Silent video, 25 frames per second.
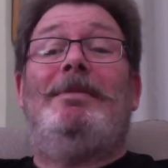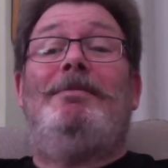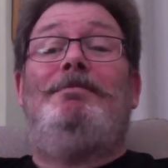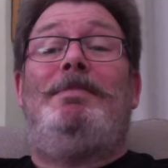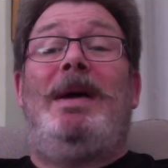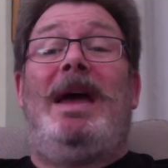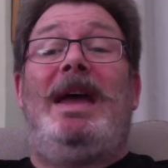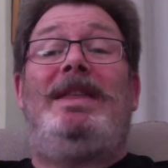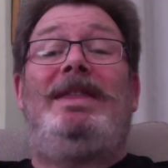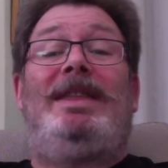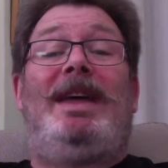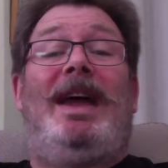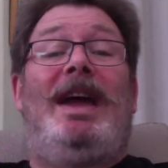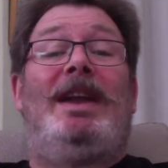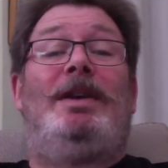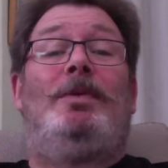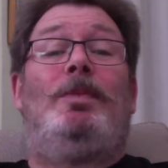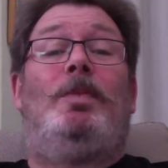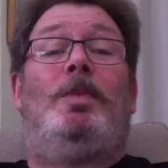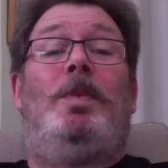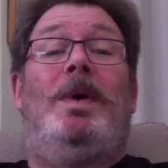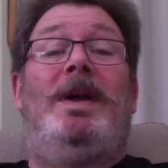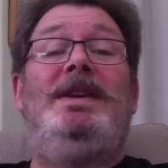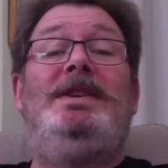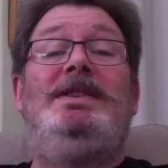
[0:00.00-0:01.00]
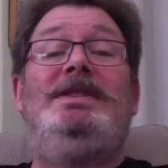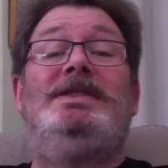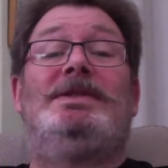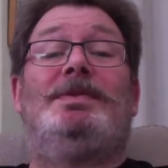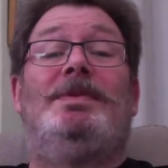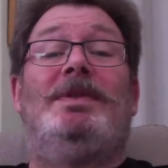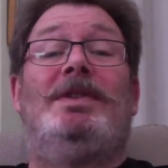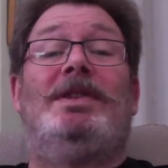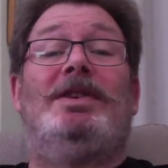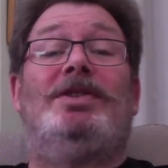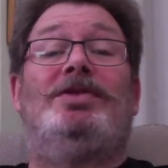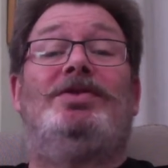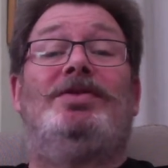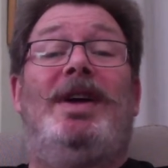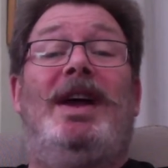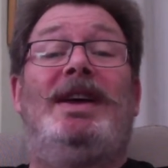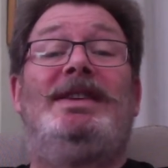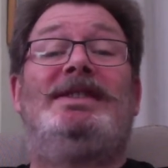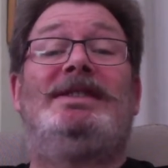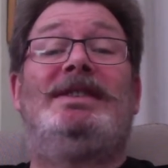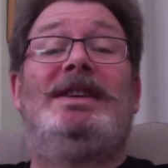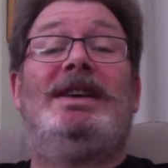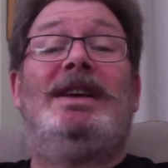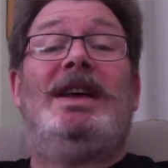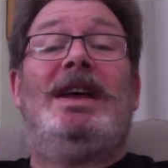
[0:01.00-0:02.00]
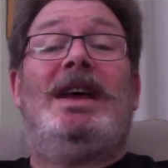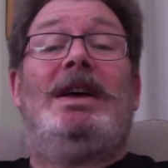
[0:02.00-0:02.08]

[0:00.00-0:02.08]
Beth had wings with her dress,